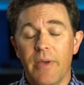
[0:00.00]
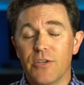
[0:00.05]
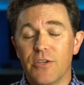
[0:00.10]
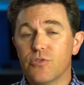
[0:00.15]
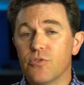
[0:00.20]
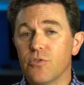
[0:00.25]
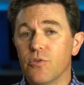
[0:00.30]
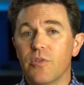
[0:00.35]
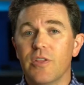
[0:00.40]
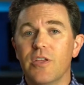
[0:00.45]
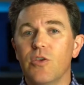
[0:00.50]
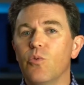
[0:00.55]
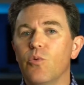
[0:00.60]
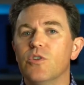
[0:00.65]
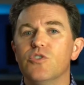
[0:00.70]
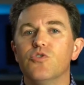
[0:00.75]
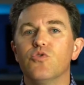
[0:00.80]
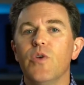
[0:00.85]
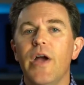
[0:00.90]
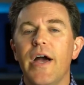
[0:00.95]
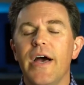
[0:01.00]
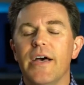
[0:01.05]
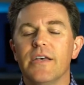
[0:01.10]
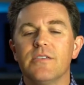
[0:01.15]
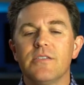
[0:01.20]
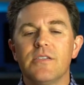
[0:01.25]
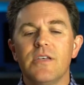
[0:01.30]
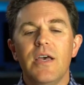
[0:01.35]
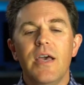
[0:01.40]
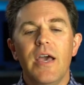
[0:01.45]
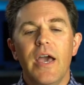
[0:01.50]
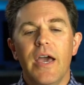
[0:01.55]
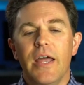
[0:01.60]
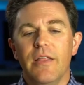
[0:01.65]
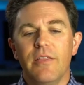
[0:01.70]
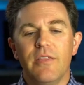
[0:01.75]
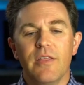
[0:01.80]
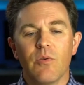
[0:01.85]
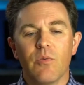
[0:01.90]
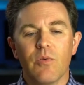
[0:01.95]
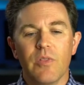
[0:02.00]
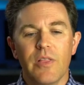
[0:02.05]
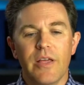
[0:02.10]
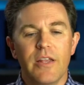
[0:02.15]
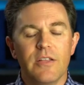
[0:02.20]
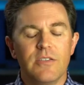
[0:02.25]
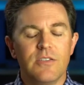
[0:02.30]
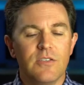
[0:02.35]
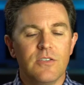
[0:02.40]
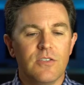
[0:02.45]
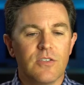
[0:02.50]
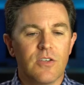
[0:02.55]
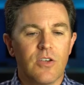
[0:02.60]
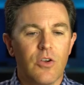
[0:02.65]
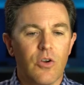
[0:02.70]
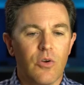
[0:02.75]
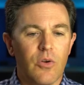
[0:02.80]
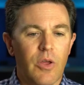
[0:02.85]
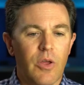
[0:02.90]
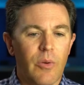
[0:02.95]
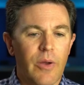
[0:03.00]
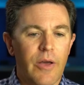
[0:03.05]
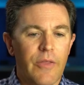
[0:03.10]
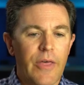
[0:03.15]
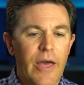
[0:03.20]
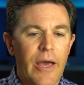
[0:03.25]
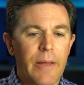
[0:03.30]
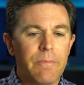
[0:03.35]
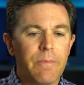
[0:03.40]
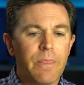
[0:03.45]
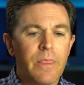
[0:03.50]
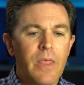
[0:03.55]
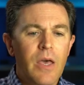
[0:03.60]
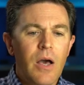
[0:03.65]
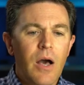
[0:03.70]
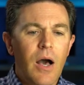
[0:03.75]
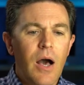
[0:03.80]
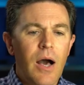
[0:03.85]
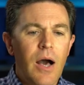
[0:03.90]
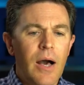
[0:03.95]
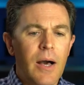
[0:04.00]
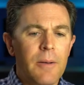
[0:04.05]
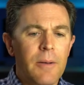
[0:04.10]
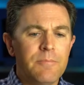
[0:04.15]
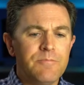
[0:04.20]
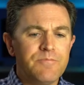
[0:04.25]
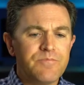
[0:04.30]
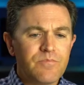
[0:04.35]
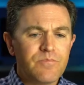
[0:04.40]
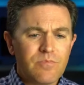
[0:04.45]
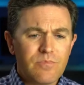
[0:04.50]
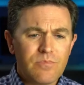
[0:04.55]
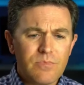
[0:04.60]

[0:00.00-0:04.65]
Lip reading: make sure that you address anything related to security around that.